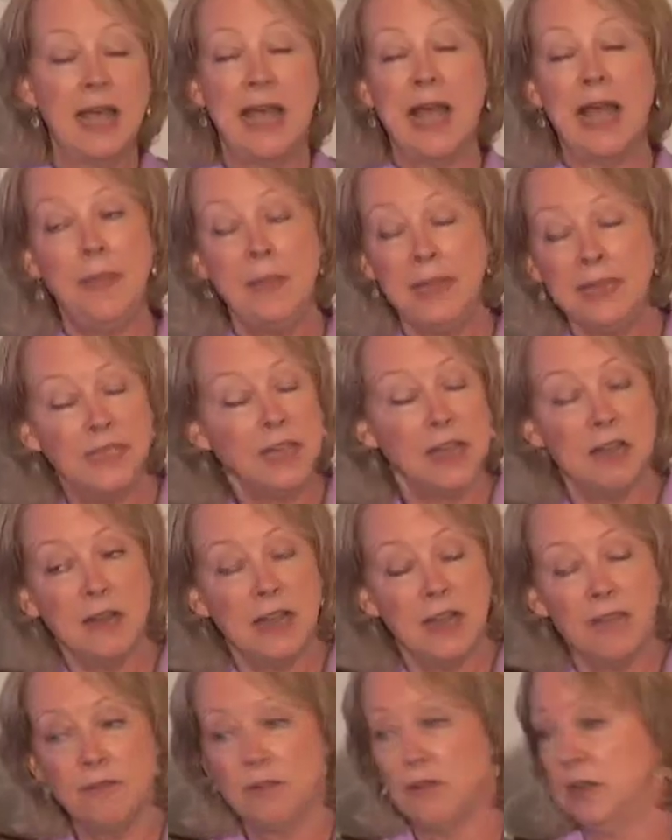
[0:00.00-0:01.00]
And they don't
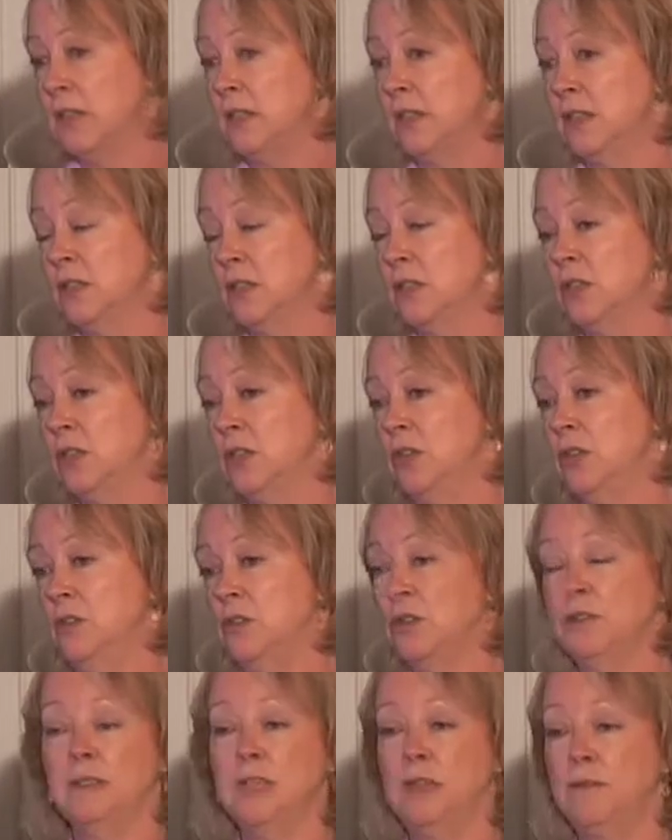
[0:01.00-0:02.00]
have great
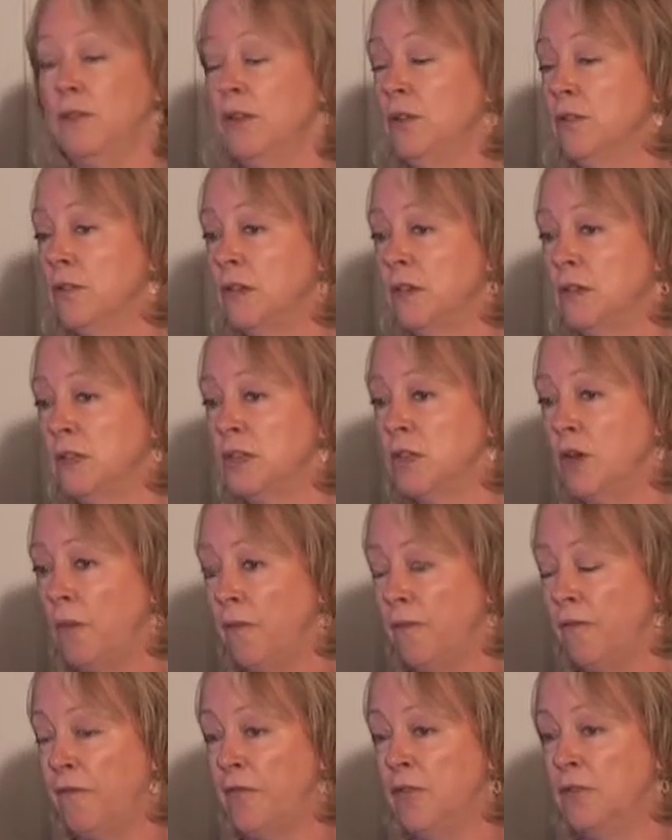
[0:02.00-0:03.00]
institutions. If you look at the
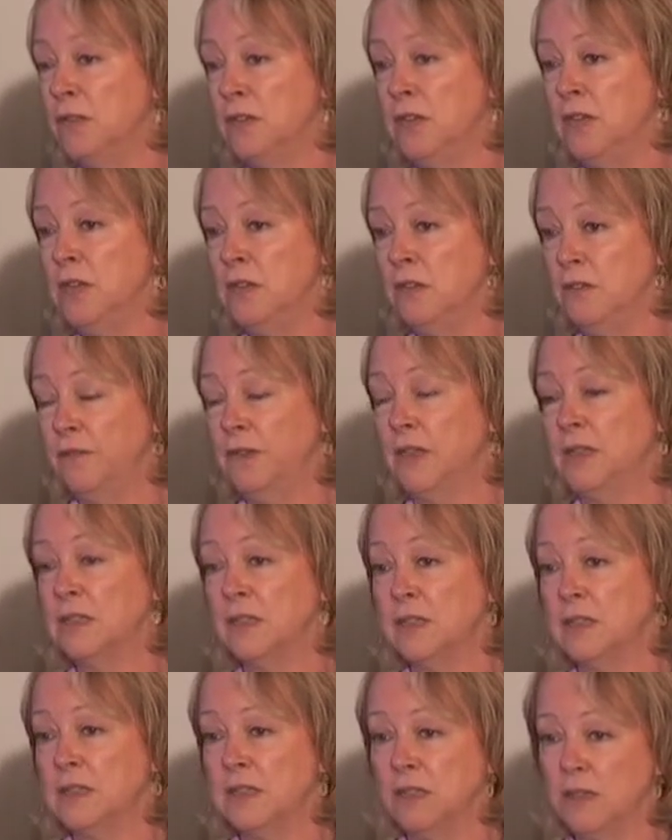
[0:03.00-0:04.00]
top 40
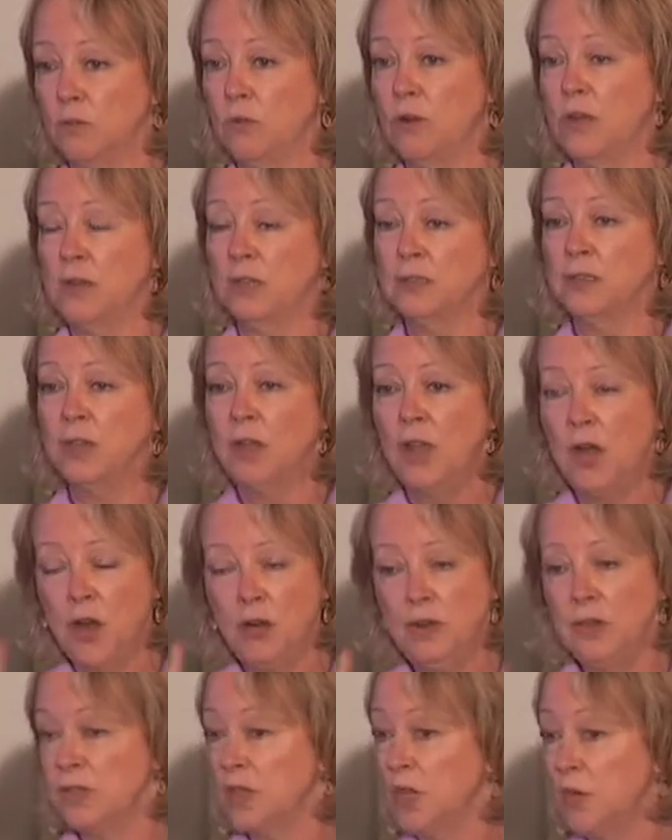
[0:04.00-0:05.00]
universities in the world,
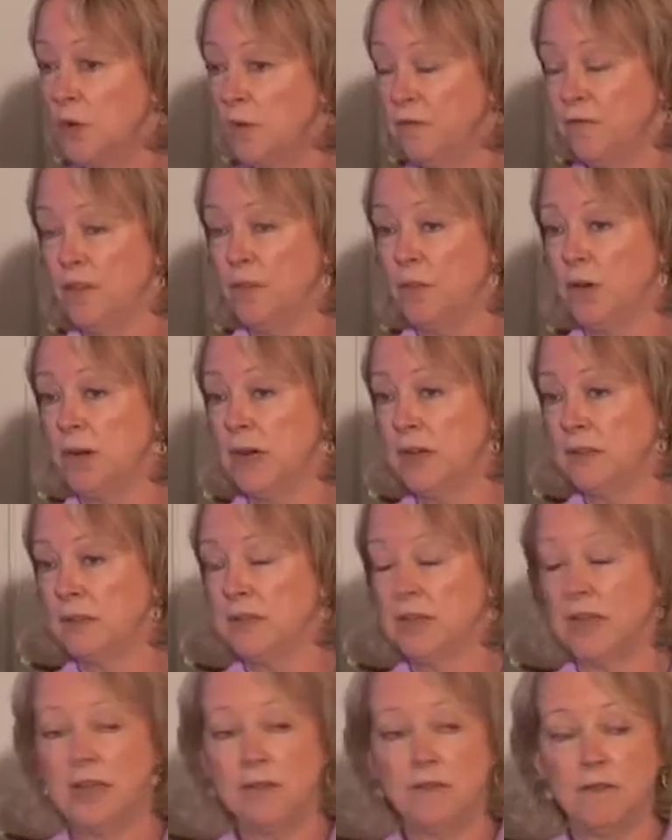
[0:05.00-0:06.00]
only 2 of them are
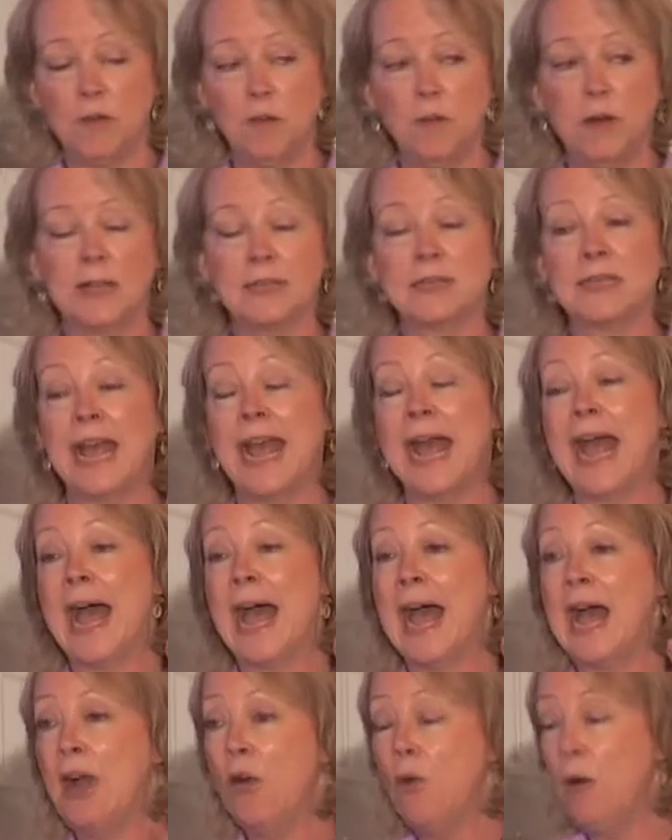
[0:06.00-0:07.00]
outside of the West.
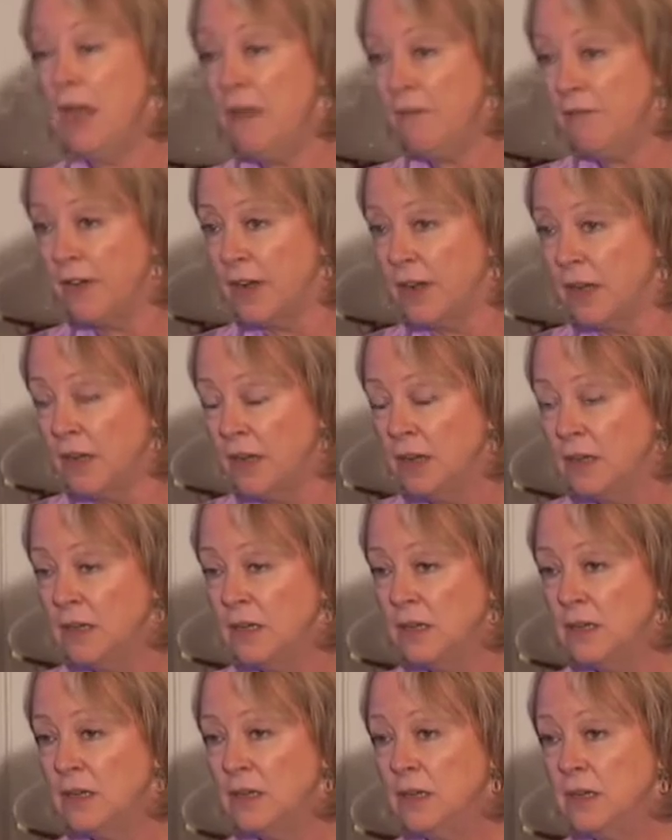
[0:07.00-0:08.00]
However,
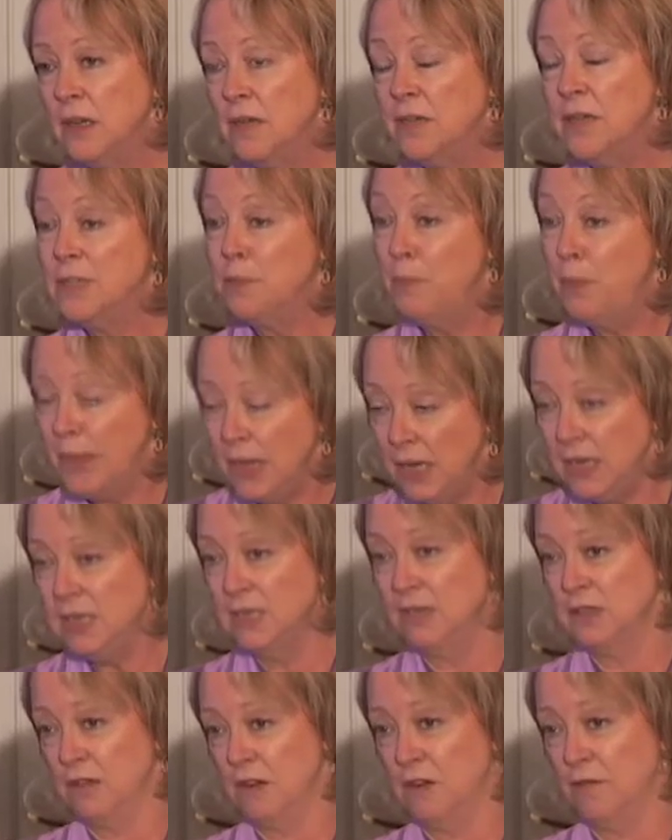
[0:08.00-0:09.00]
there's
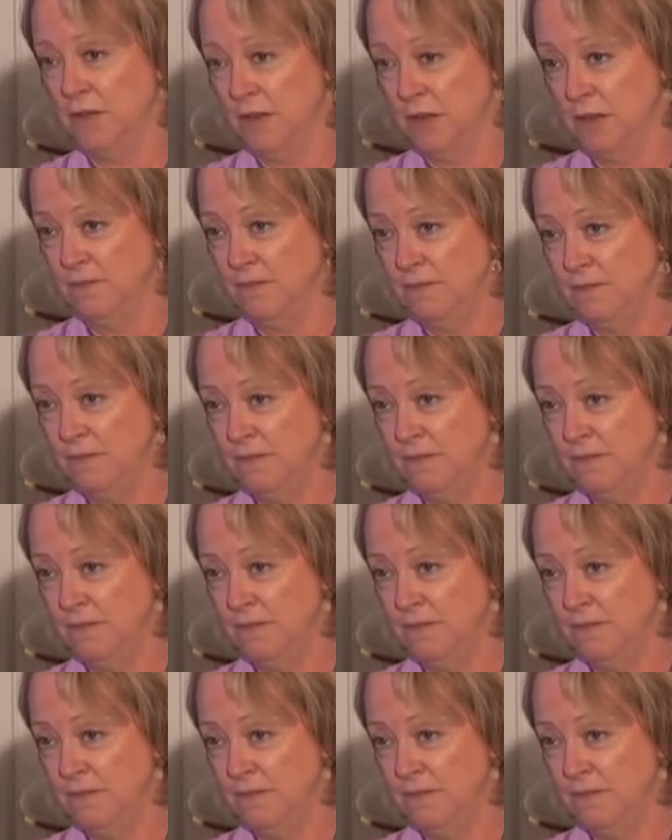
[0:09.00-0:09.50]
billions of them.